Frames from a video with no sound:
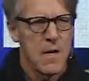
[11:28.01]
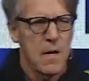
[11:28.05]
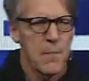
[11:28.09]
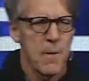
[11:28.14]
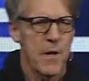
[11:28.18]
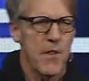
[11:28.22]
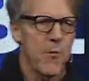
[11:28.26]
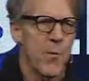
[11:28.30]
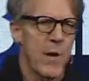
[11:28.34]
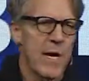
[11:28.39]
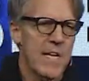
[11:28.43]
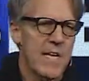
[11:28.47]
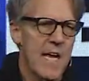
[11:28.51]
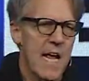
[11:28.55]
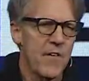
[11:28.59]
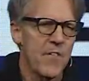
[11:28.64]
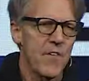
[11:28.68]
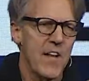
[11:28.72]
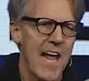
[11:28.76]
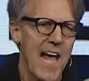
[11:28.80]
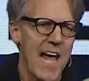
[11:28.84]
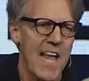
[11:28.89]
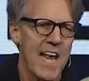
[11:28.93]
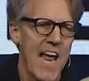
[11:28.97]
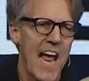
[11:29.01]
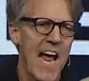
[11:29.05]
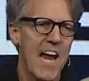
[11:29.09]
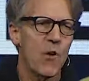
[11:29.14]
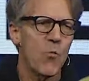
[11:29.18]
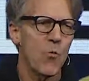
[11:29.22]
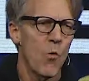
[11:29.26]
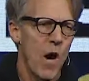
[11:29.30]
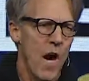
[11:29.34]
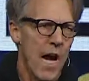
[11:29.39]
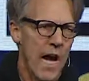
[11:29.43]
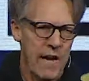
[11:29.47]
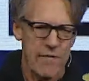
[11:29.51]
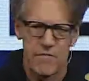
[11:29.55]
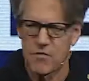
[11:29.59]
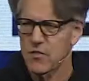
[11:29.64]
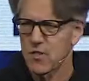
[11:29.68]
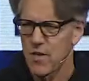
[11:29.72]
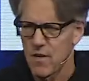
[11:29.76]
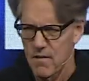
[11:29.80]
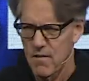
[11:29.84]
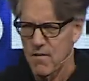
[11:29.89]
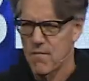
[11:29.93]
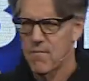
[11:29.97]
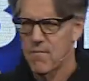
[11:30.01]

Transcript: By the way, David had eight wives.